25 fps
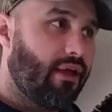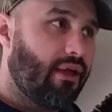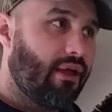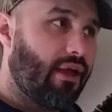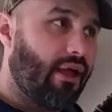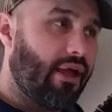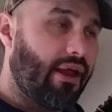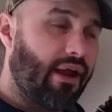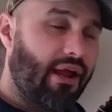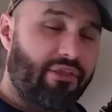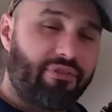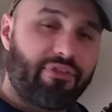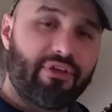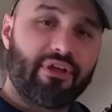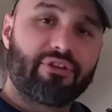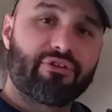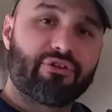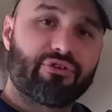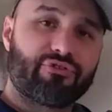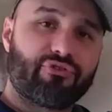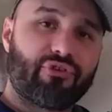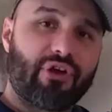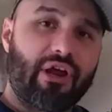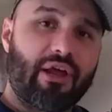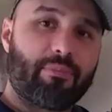And I think
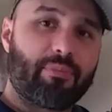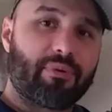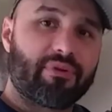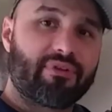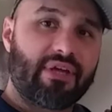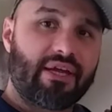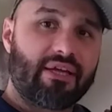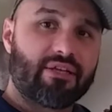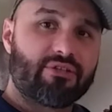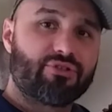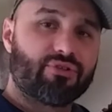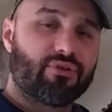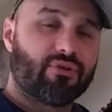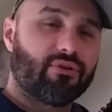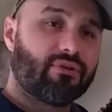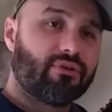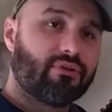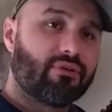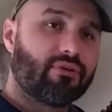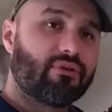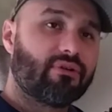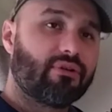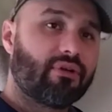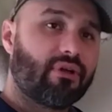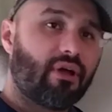there's great potential.
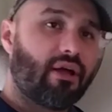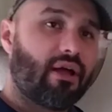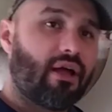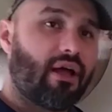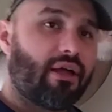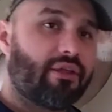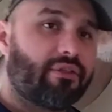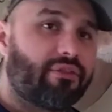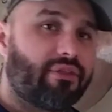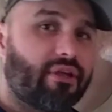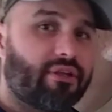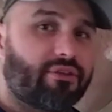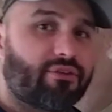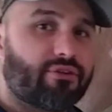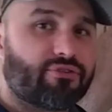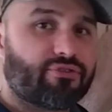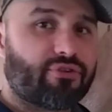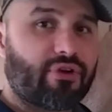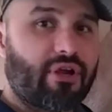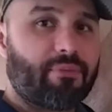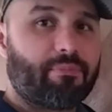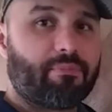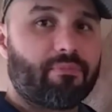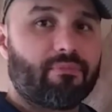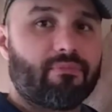I think there's
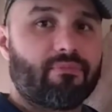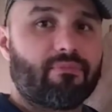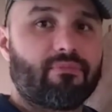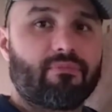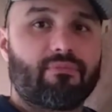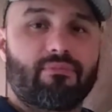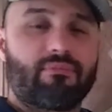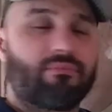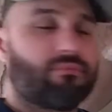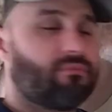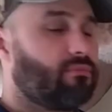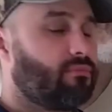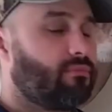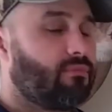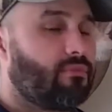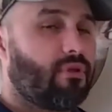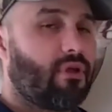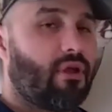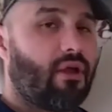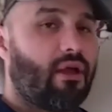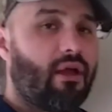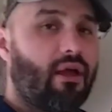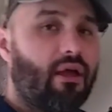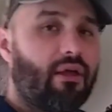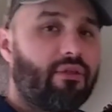great
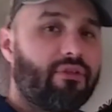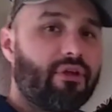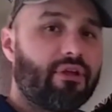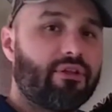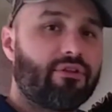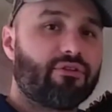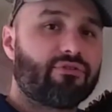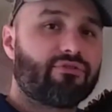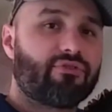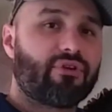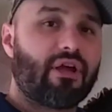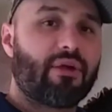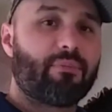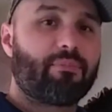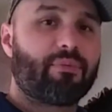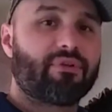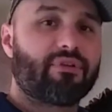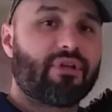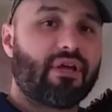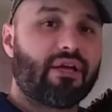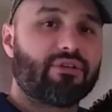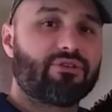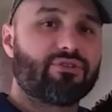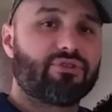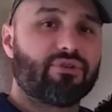
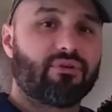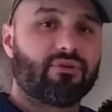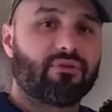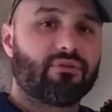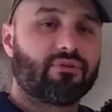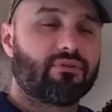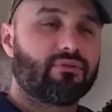potential